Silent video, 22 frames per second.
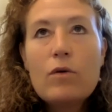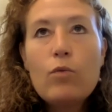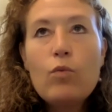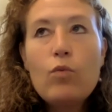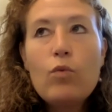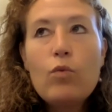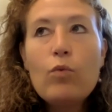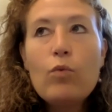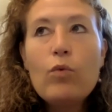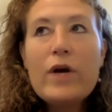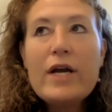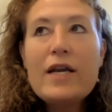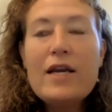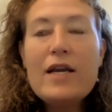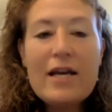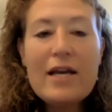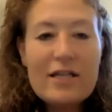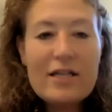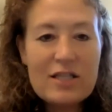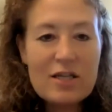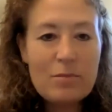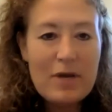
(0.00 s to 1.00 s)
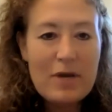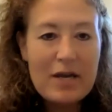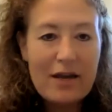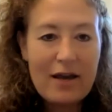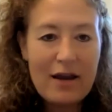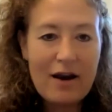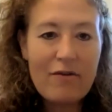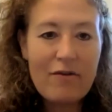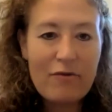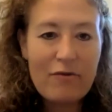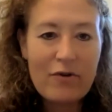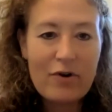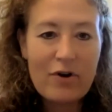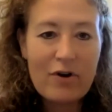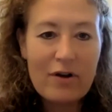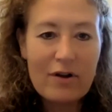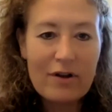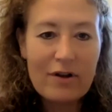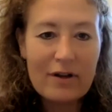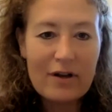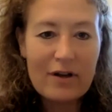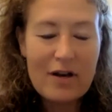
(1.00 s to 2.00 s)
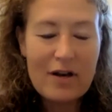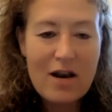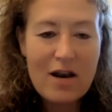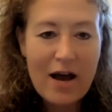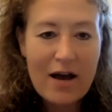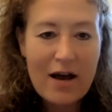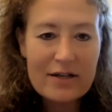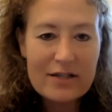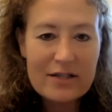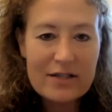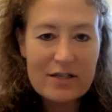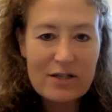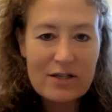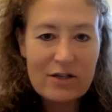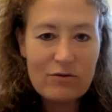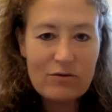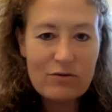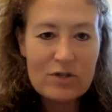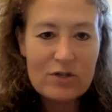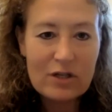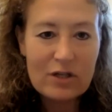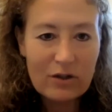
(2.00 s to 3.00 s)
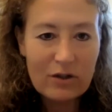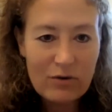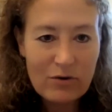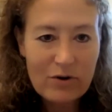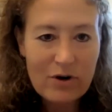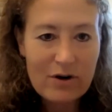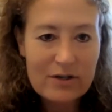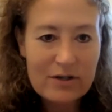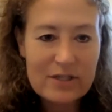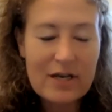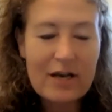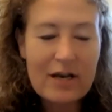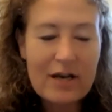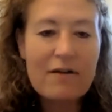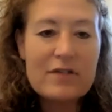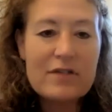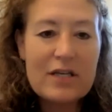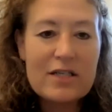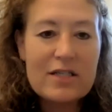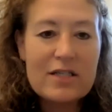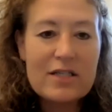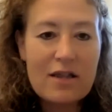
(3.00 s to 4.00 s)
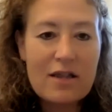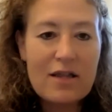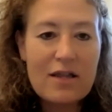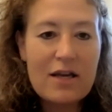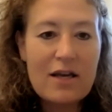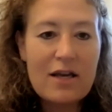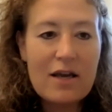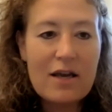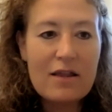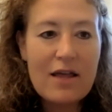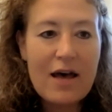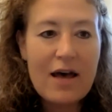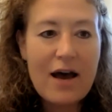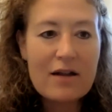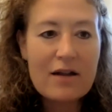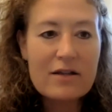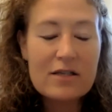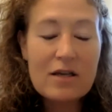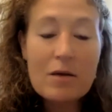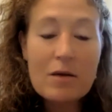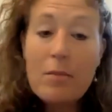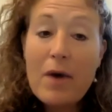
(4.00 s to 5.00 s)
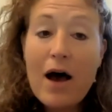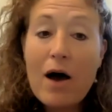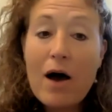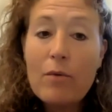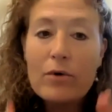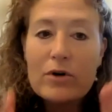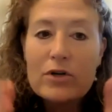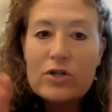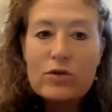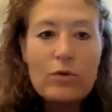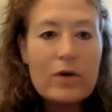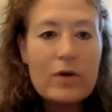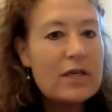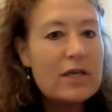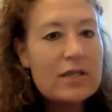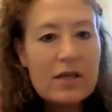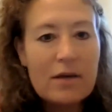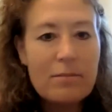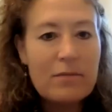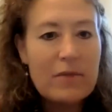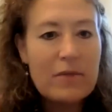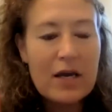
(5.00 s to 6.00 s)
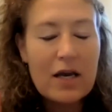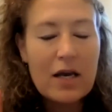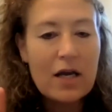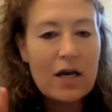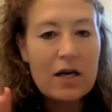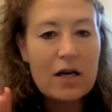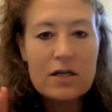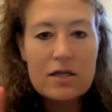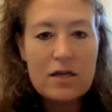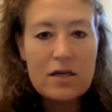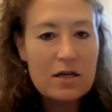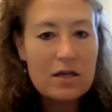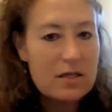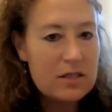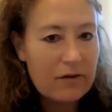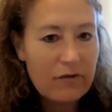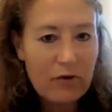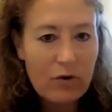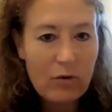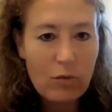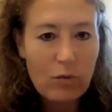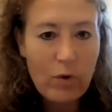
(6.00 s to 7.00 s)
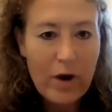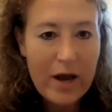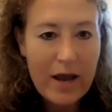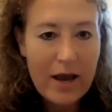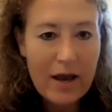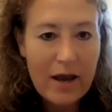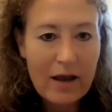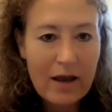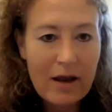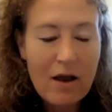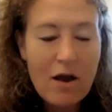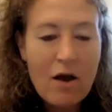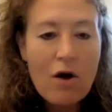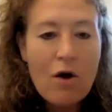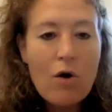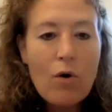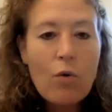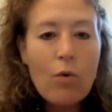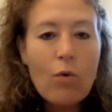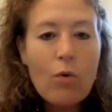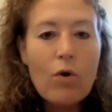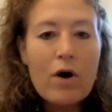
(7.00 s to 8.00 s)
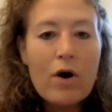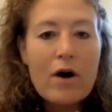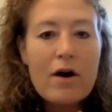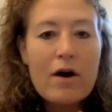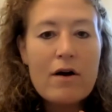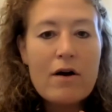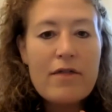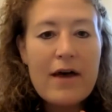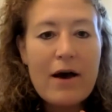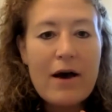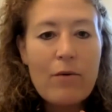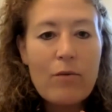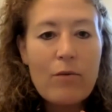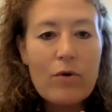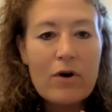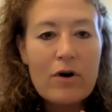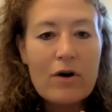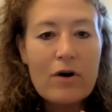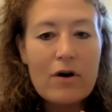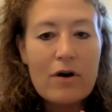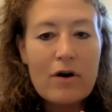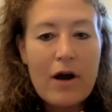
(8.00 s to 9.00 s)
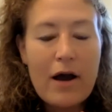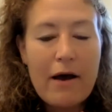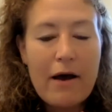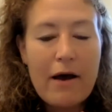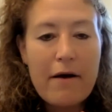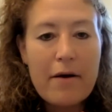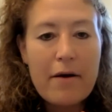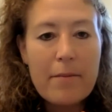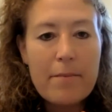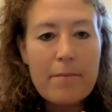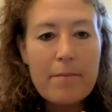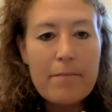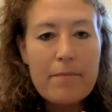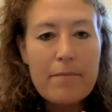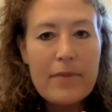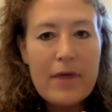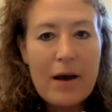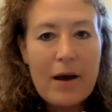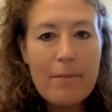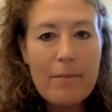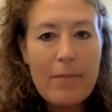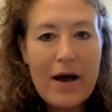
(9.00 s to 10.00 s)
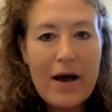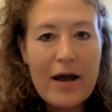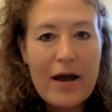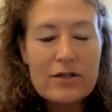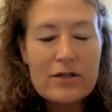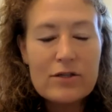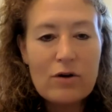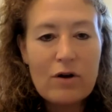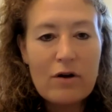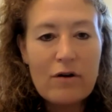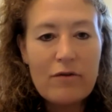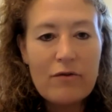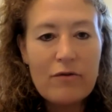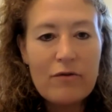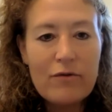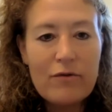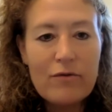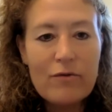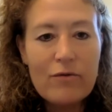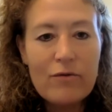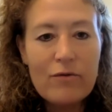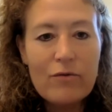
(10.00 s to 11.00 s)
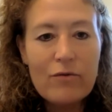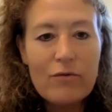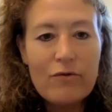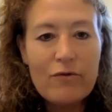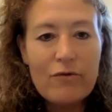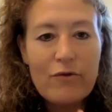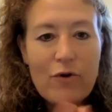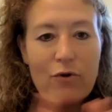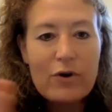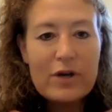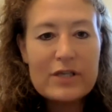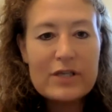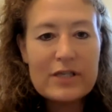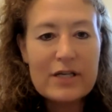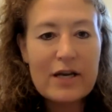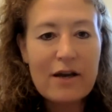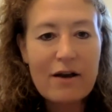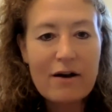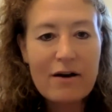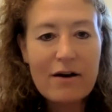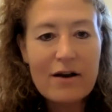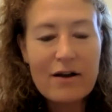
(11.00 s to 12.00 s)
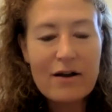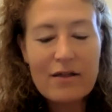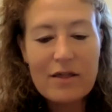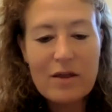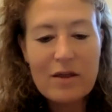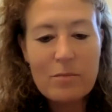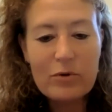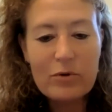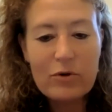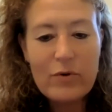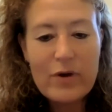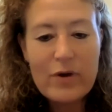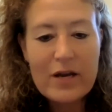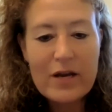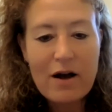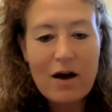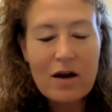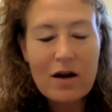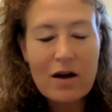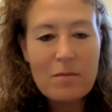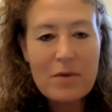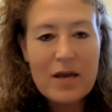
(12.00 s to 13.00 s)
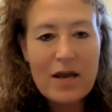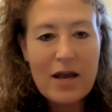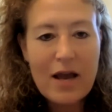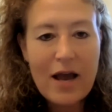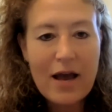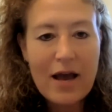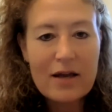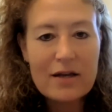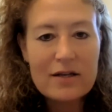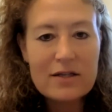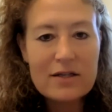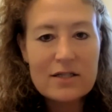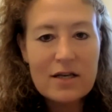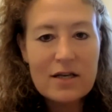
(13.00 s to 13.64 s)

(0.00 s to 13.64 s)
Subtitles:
we need to be careful not to delude ourselves into thinking that somehow we're doing something in a different way, or that we're that by sort of focusing on the blue economy. And